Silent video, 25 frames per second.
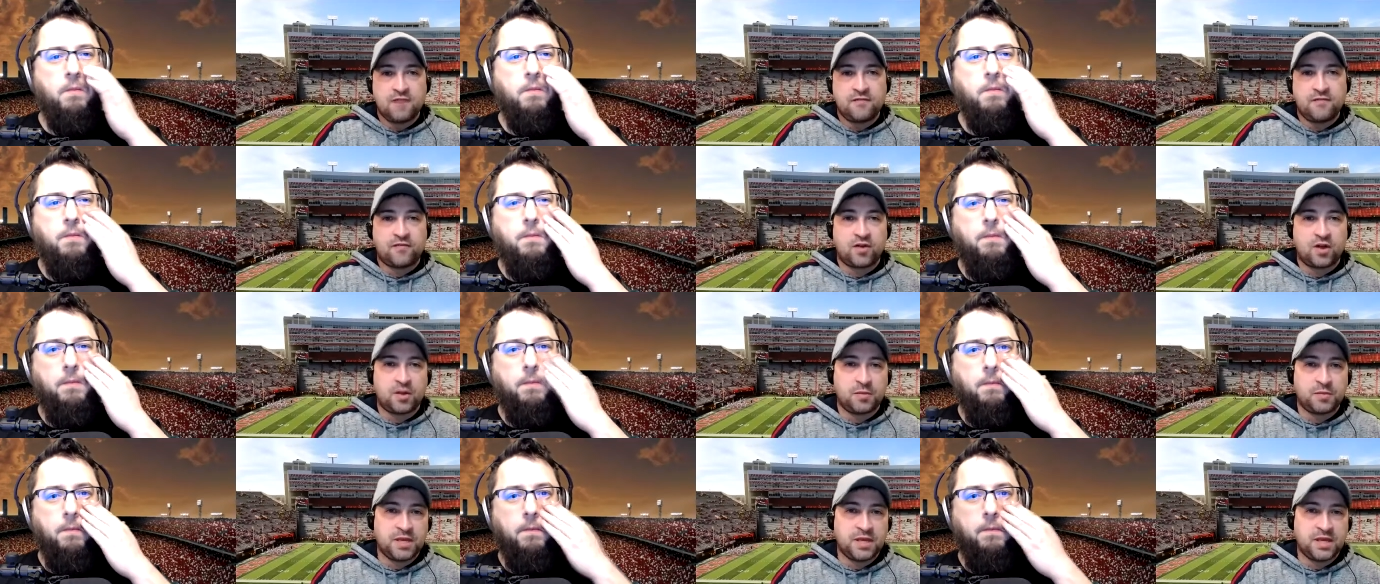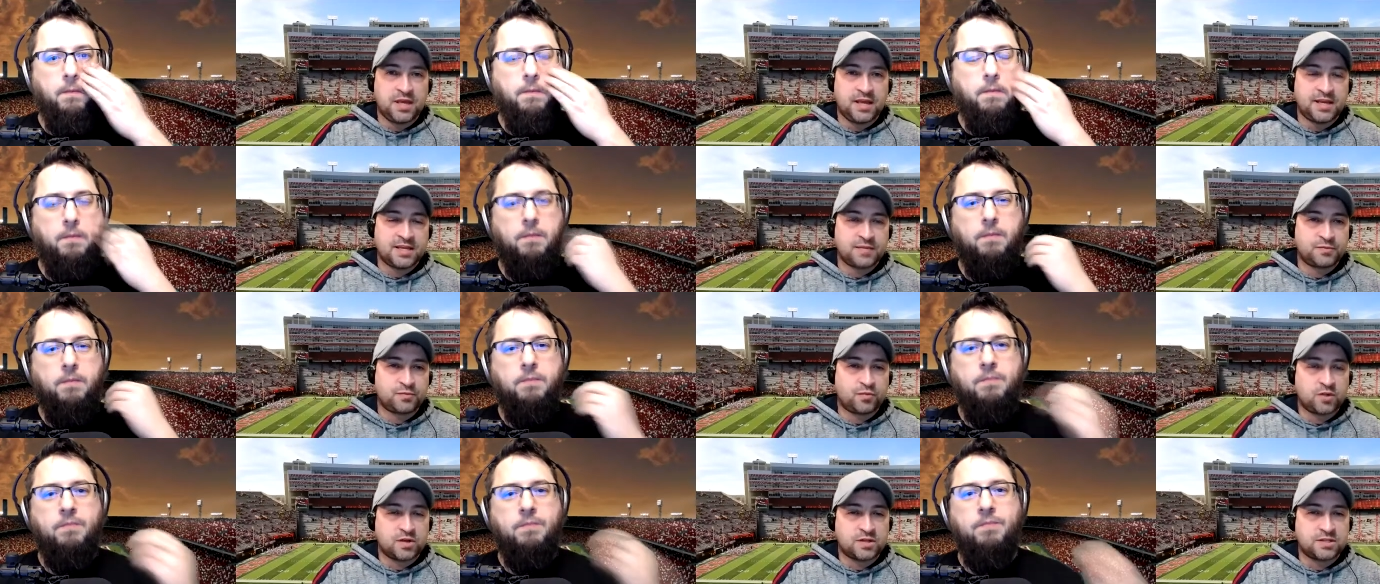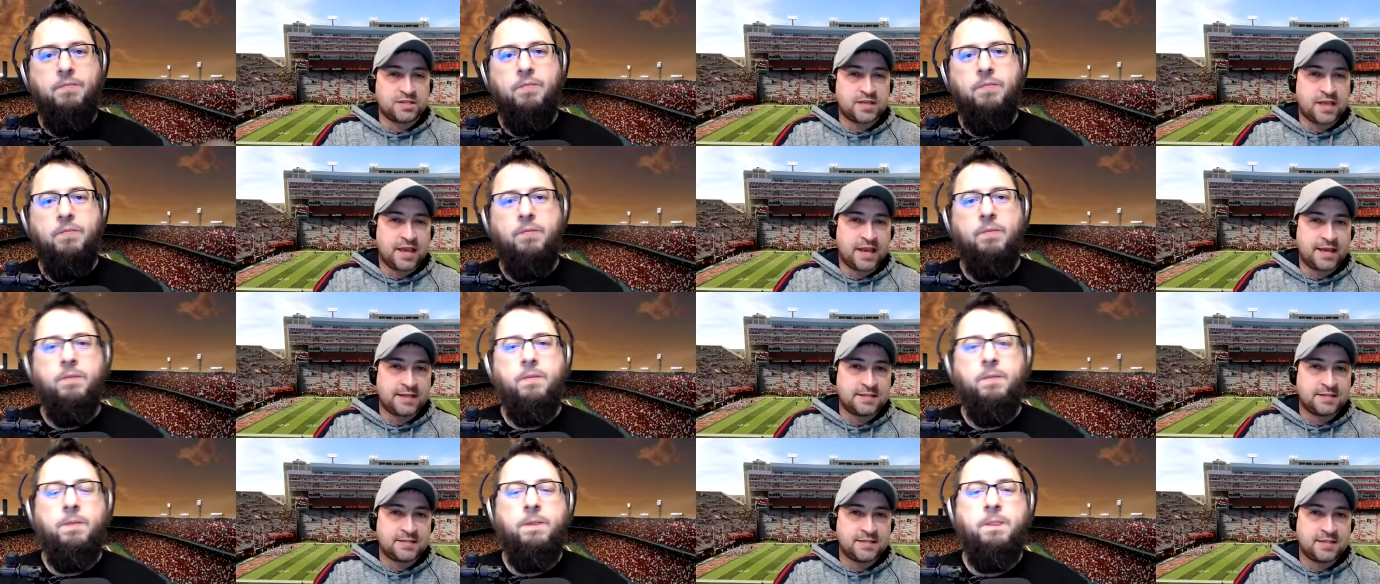Speaker 1: from EA Sports
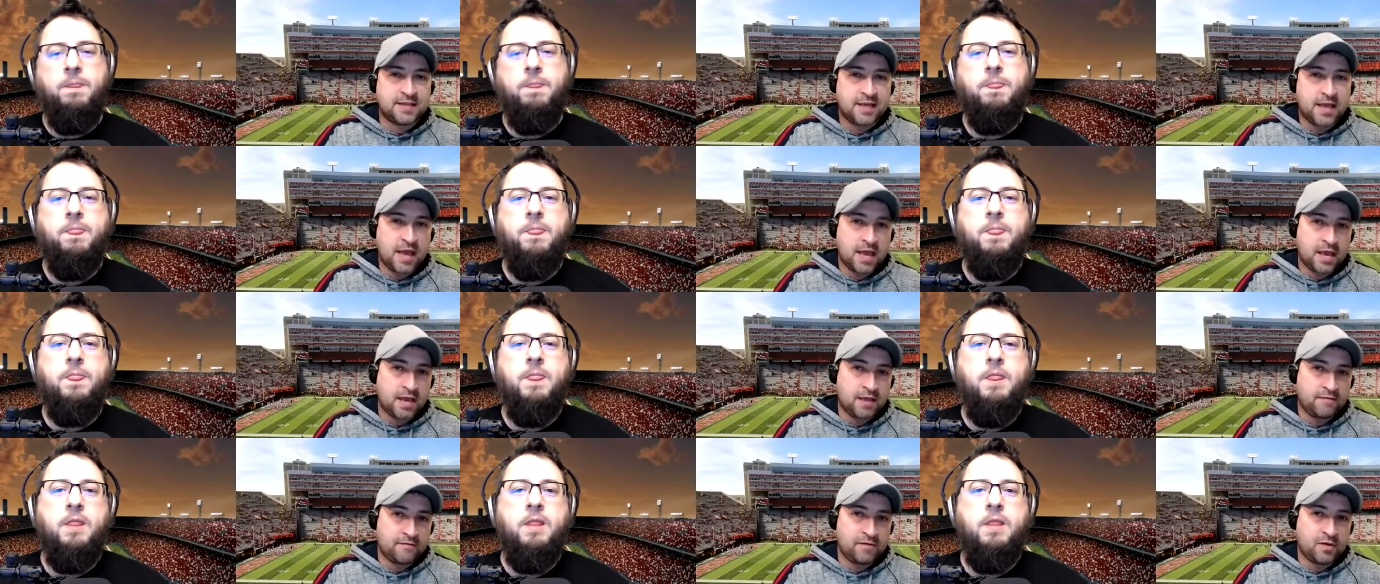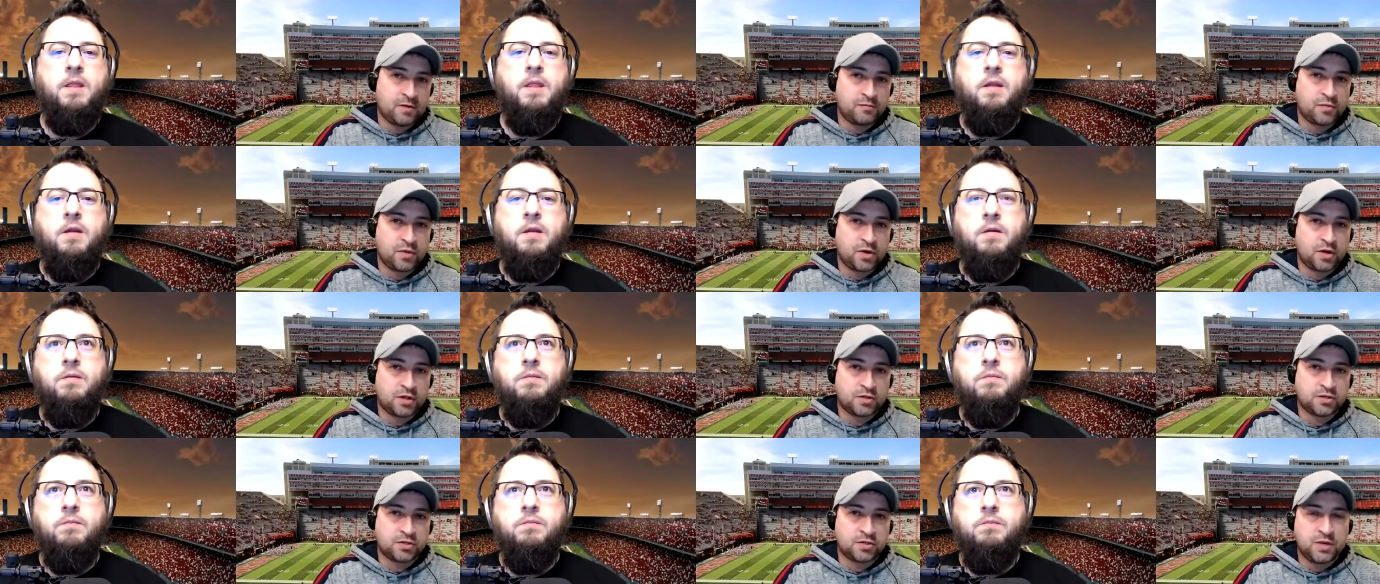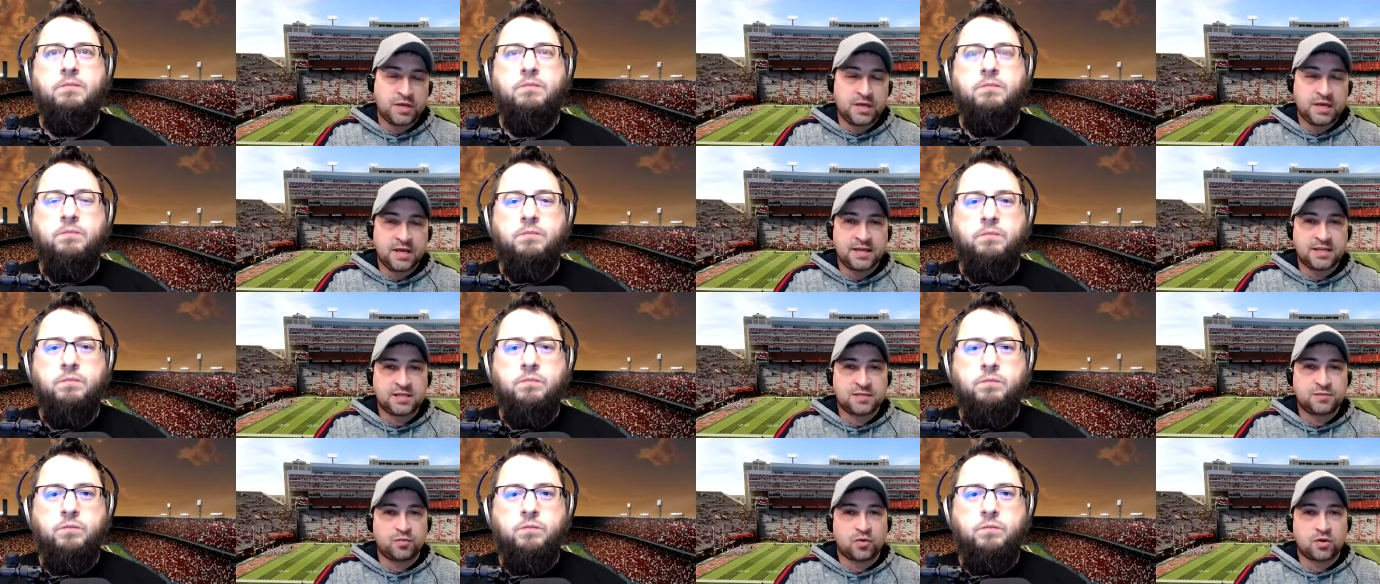NCAA football to EA
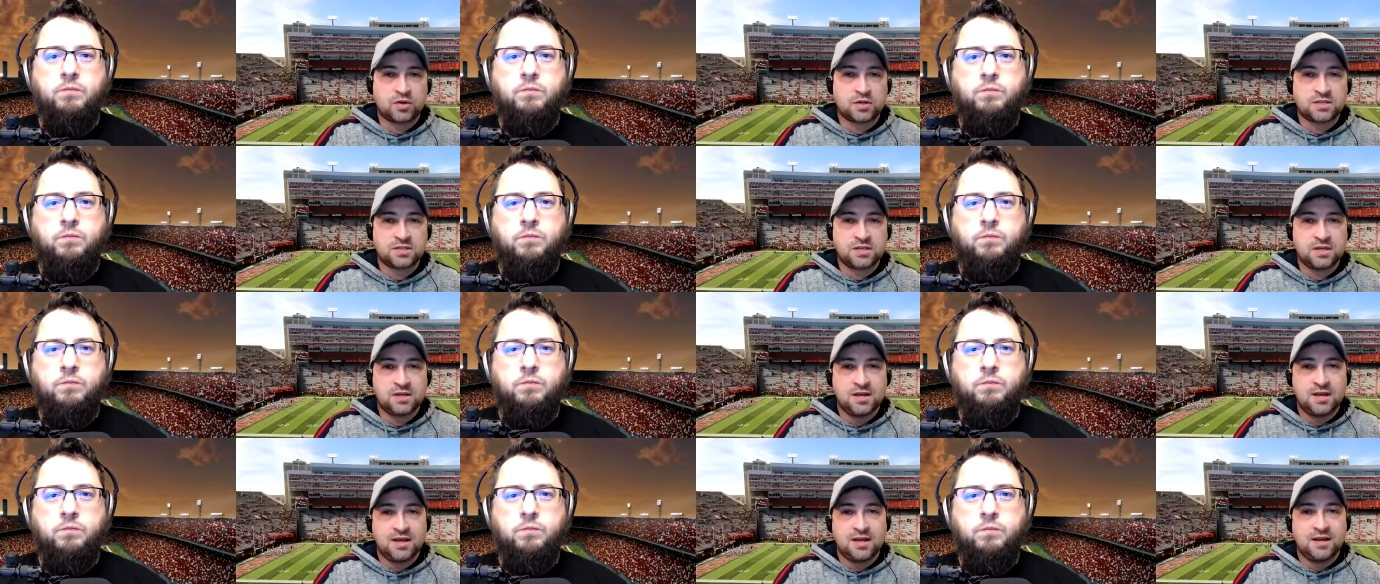Sports